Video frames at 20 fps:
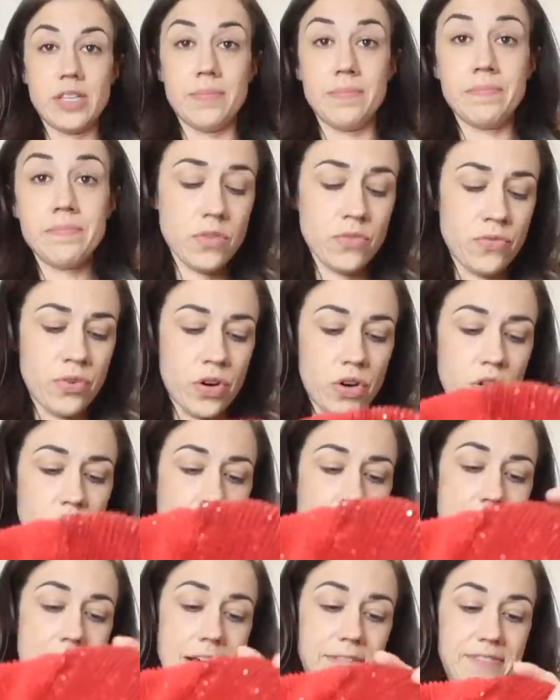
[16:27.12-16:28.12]
them for
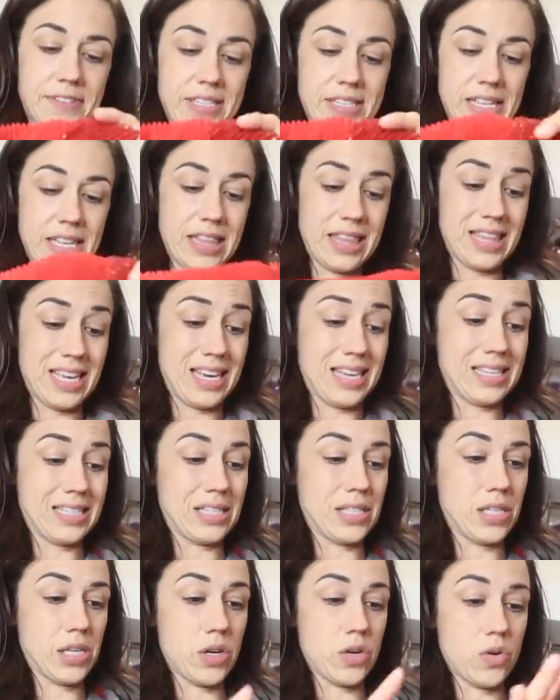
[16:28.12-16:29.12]
crafts and
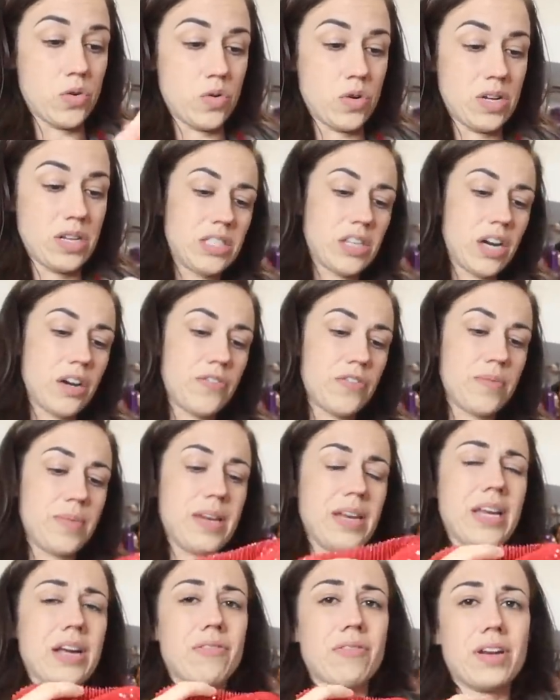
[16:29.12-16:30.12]
things, so it's hard for
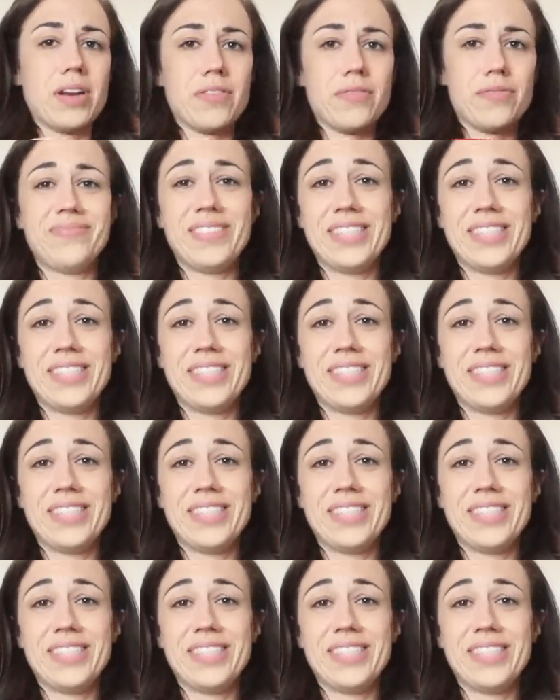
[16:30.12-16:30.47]
me to get rid of